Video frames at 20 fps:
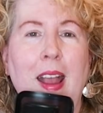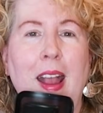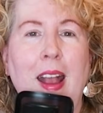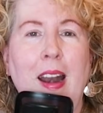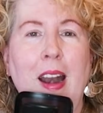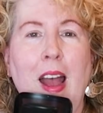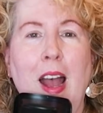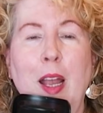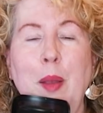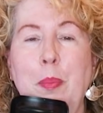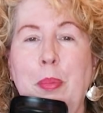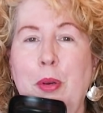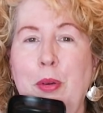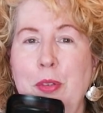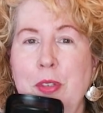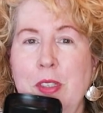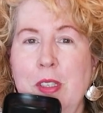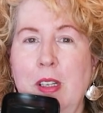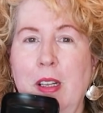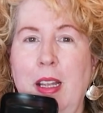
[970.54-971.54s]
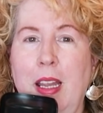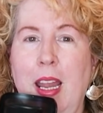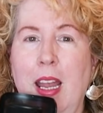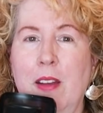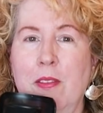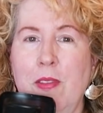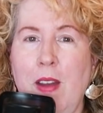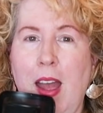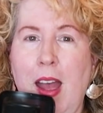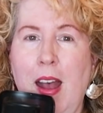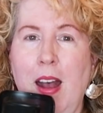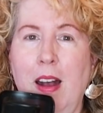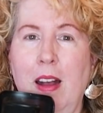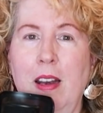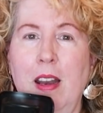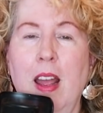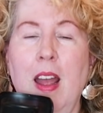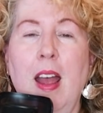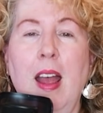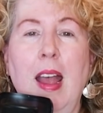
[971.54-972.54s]
And I personally have had
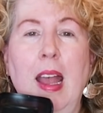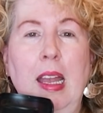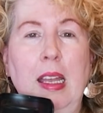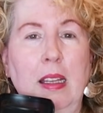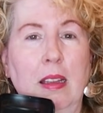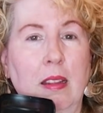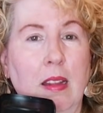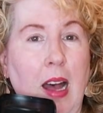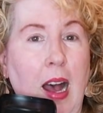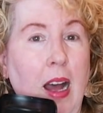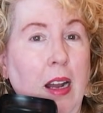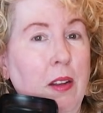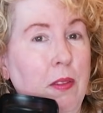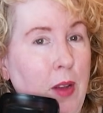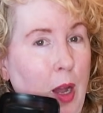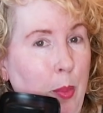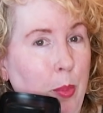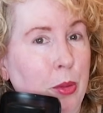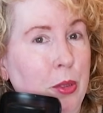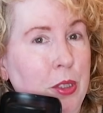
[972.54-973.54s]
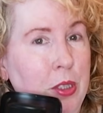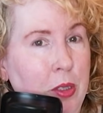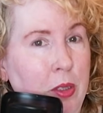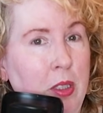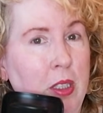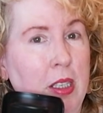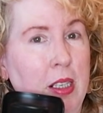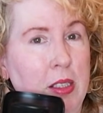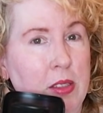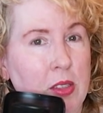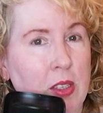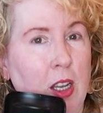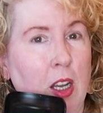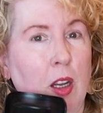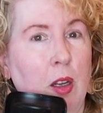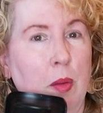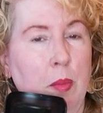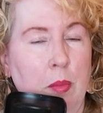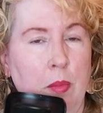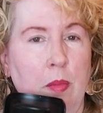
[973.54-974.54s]
a lot of opportunities
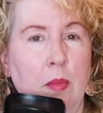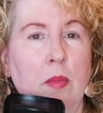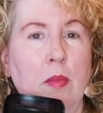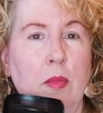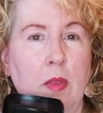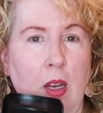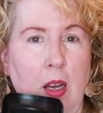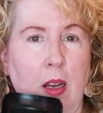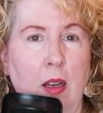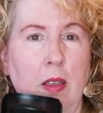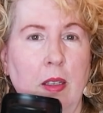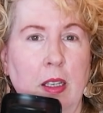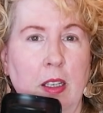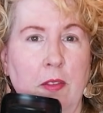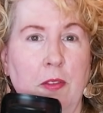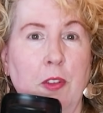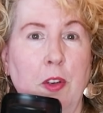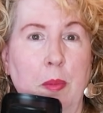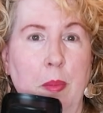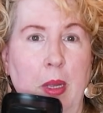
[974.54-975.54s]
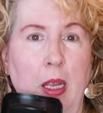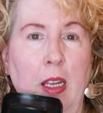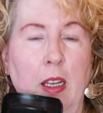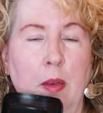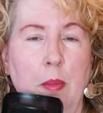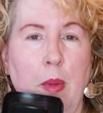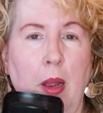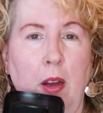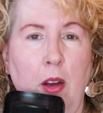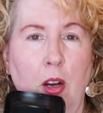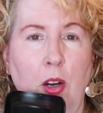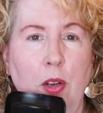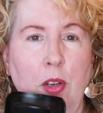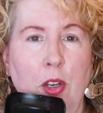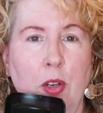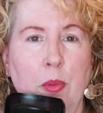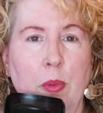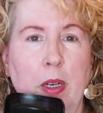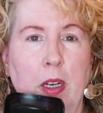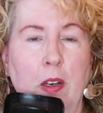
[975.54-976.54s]
come for me in my art
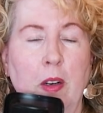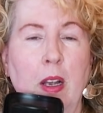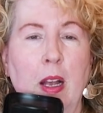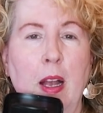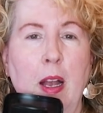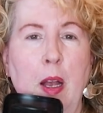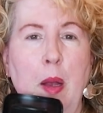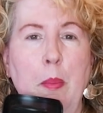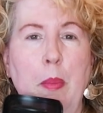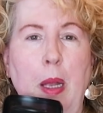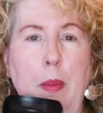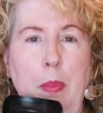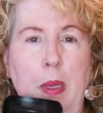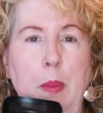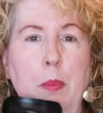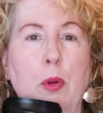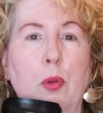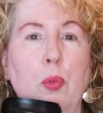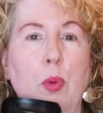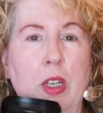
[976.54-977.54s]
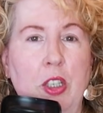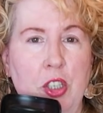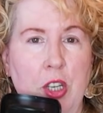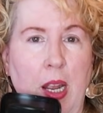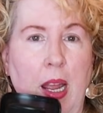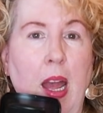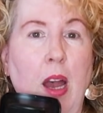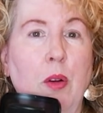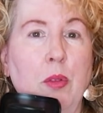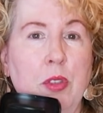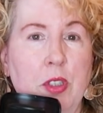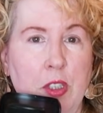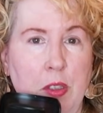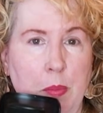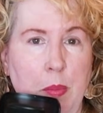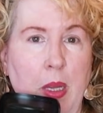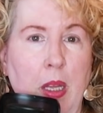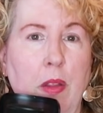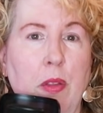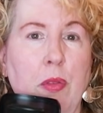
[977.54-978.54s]
career by people reaching out to
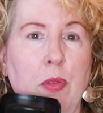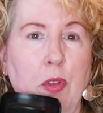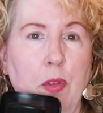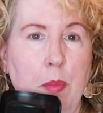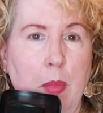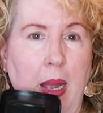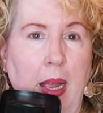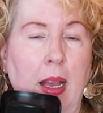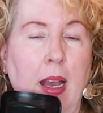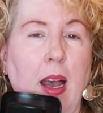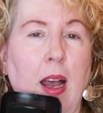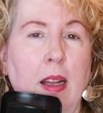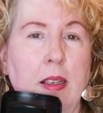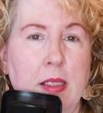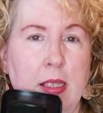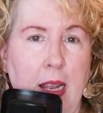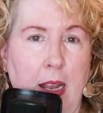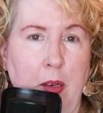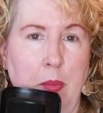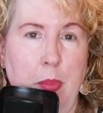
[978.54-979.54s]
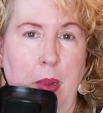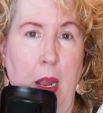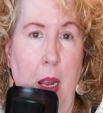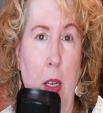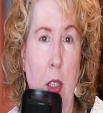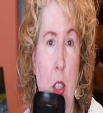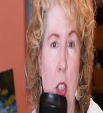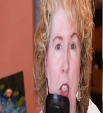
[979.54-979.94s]
me through my contact page.